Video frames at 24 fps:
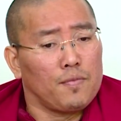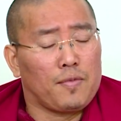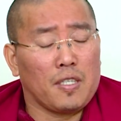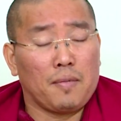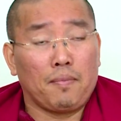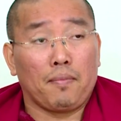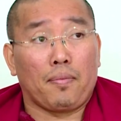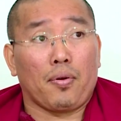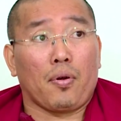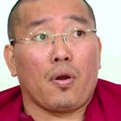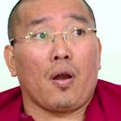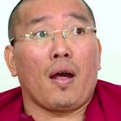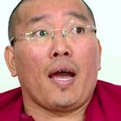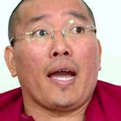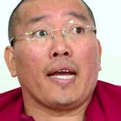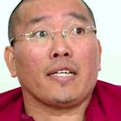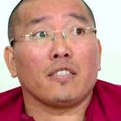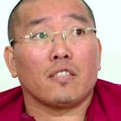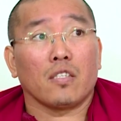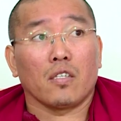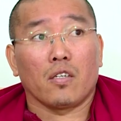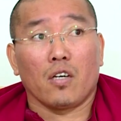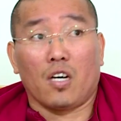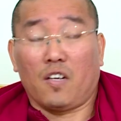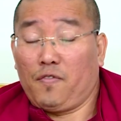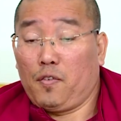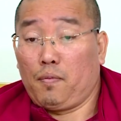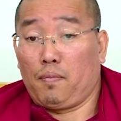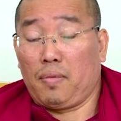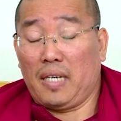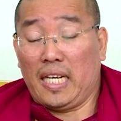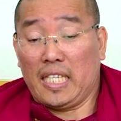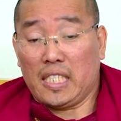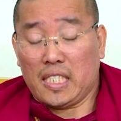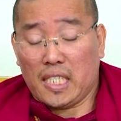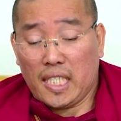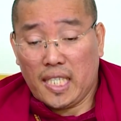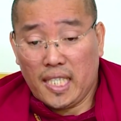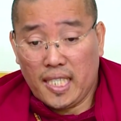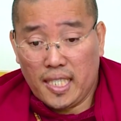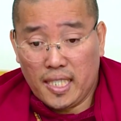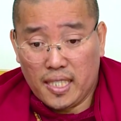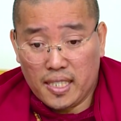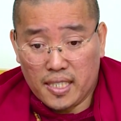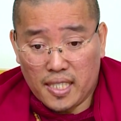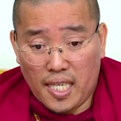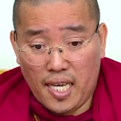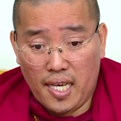you've been praying to God for
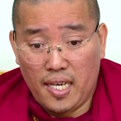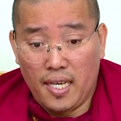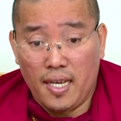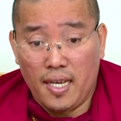blessings,